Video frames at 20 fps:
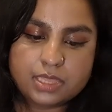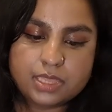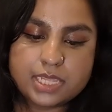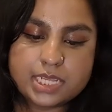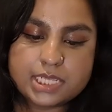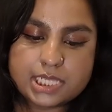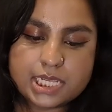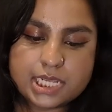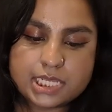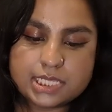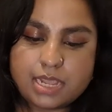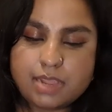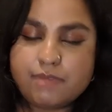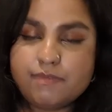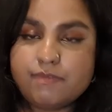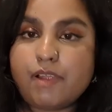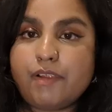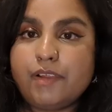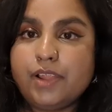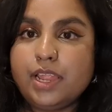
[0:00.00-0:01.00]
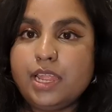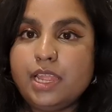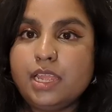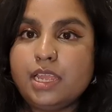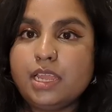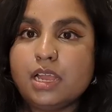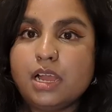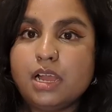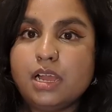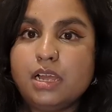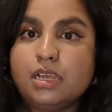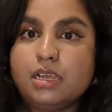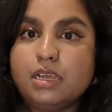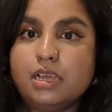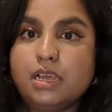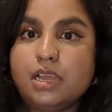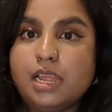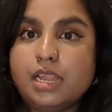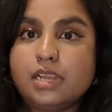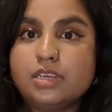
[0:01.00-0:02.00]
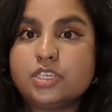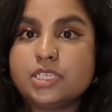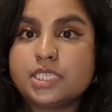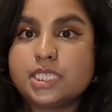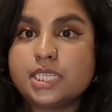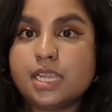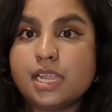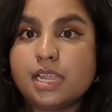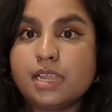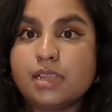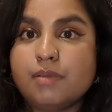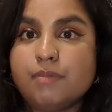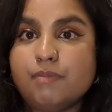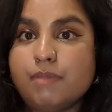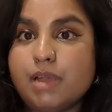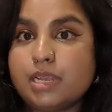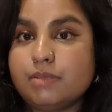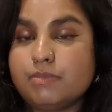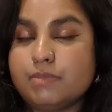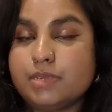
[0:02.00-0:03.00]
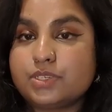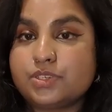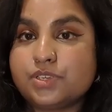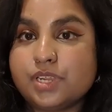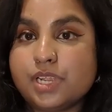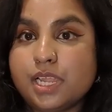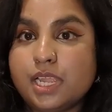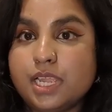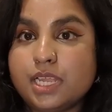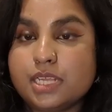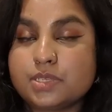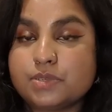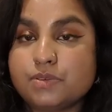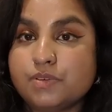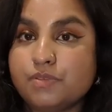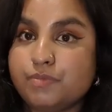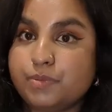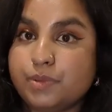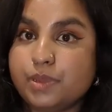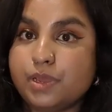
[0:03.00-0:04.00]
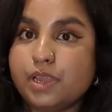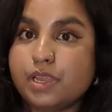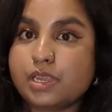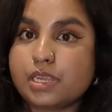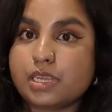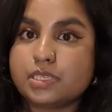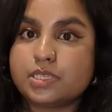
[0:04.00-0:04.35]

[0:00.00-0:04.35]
This is a very interesting murder mystery sort of book,